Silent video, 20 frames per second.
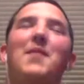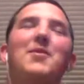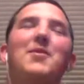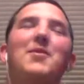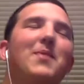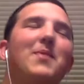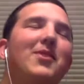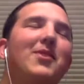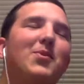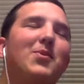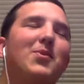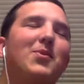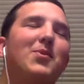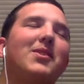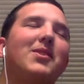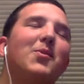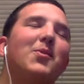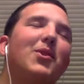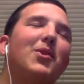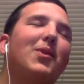you mentioned
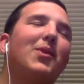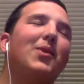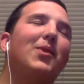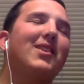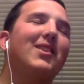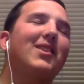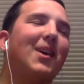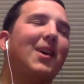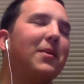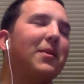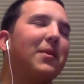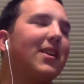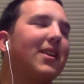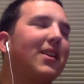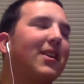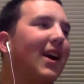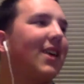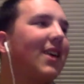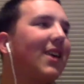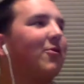one great, I
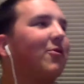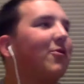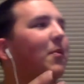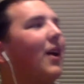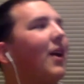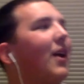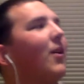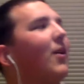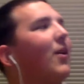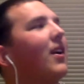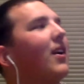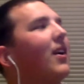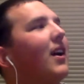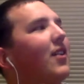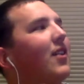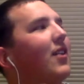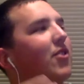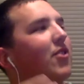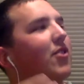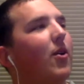come from background.
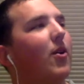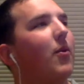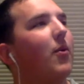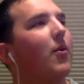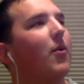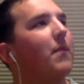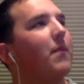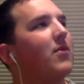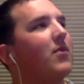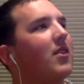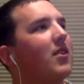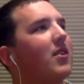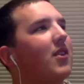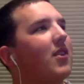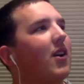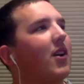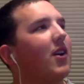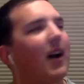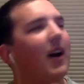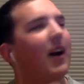So
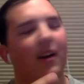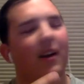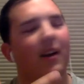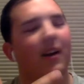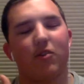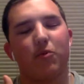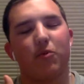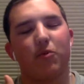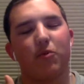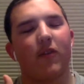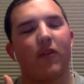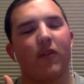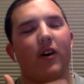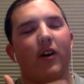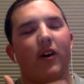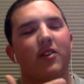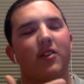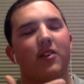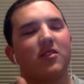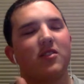Students River
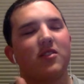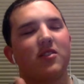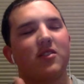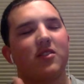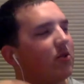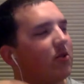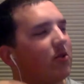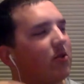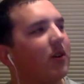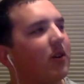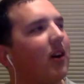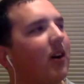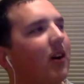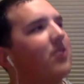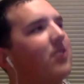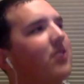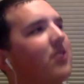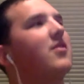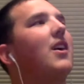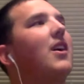College, junior college
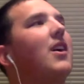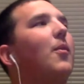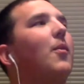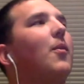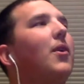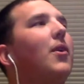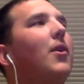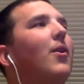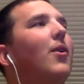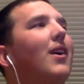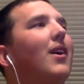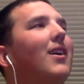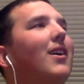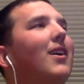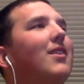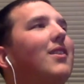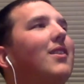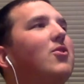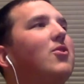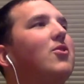in Sacramento,
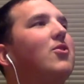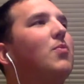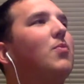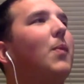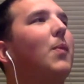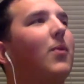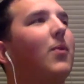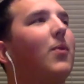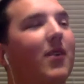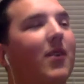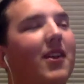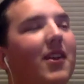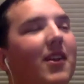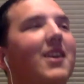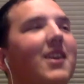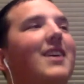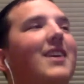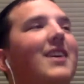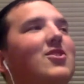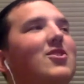newspaper, The
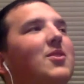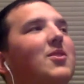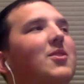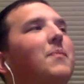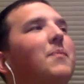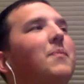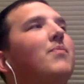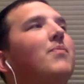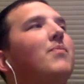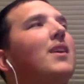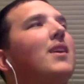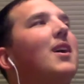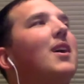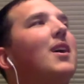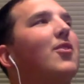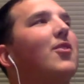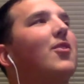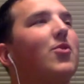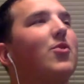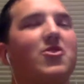Connection.
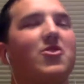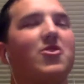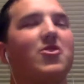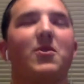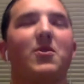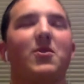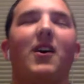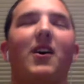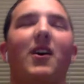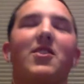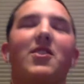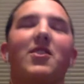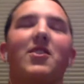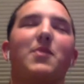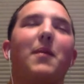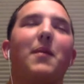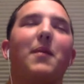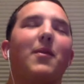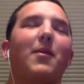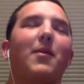So it's a junior college, but I
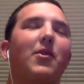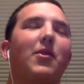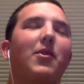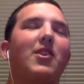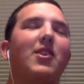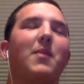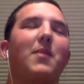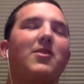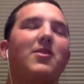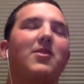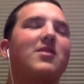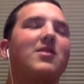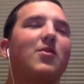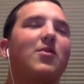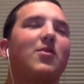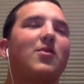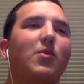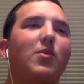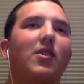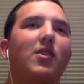mean, one thing you mentioned is just
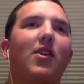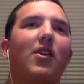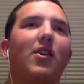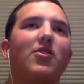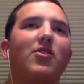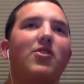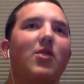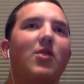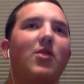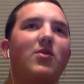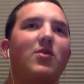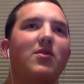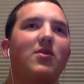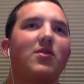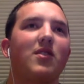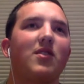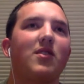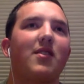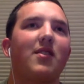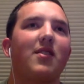with college coaches,
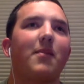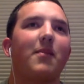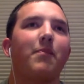just